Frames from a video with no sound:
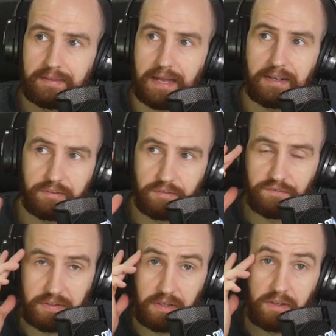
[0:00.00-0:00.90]
that is
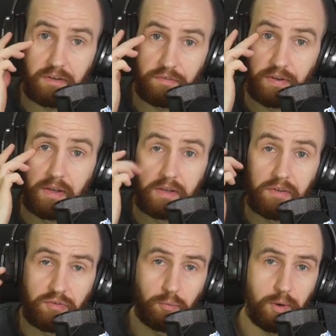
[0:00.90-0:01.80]
something that you've
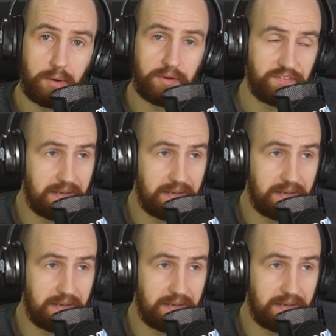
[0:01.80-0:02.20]
you've done well with.